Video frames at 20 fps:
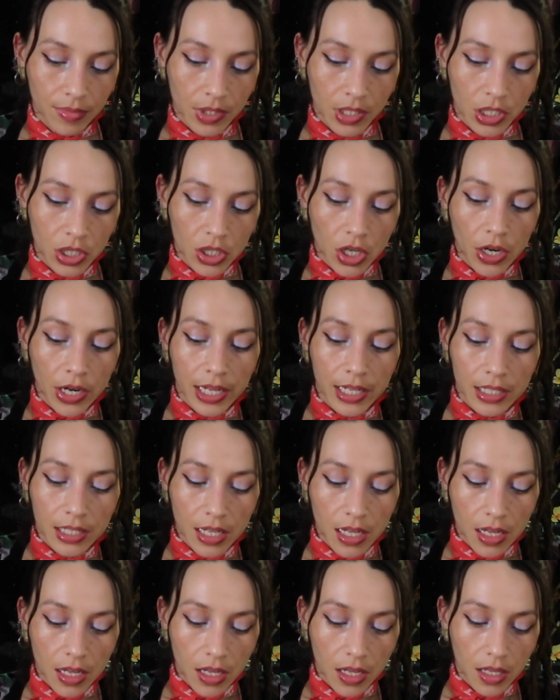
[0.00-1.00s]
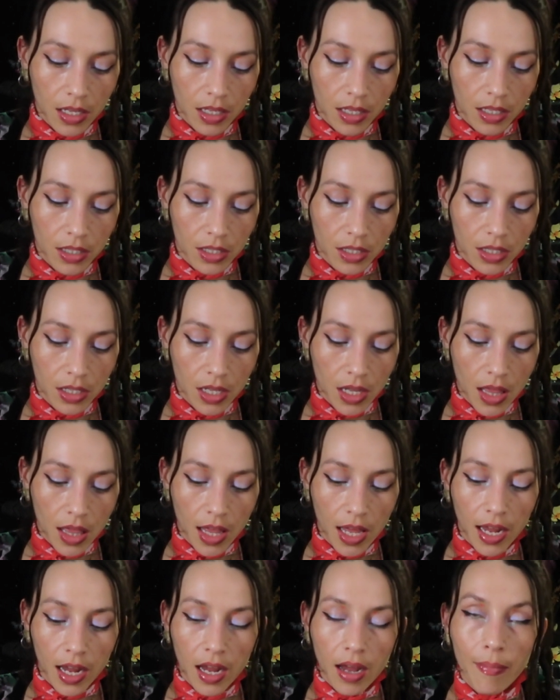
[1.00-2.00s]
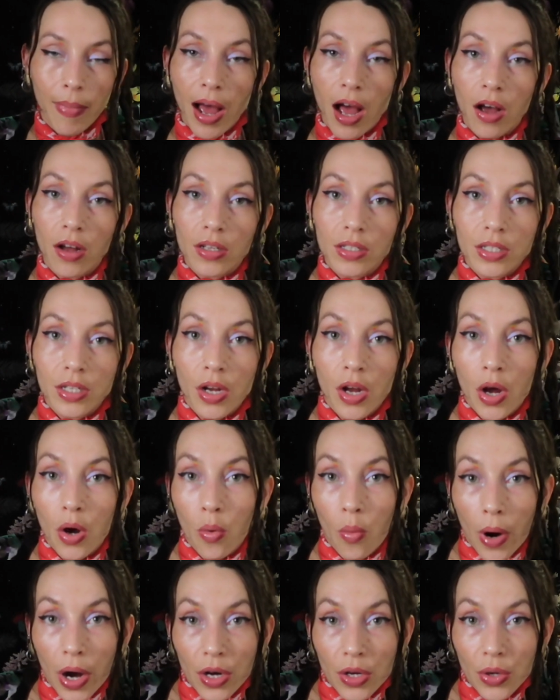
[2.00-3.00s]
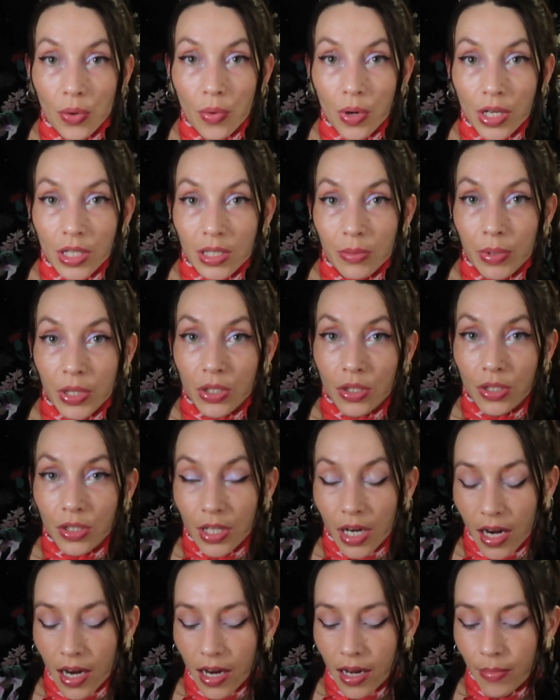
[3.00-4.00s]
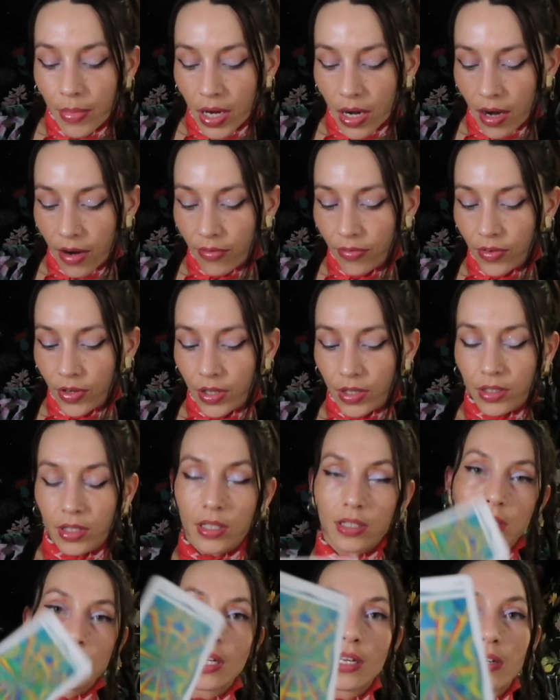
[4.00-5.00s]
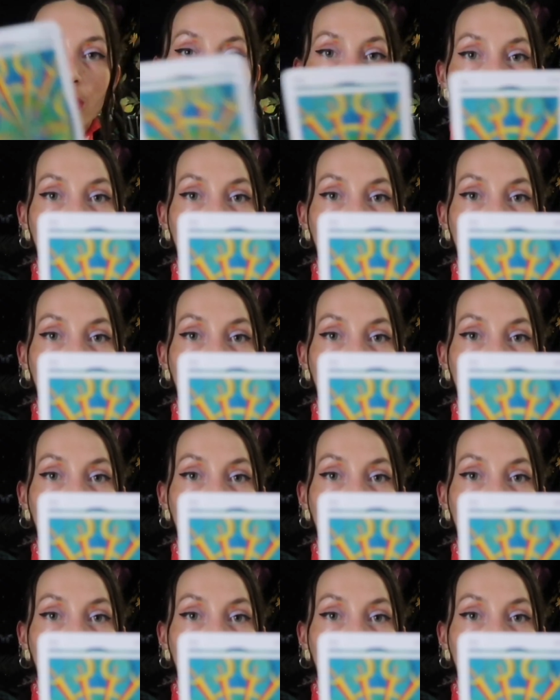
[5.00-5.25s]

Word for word: starting to think about where you want to spend your time and effort. The Ten of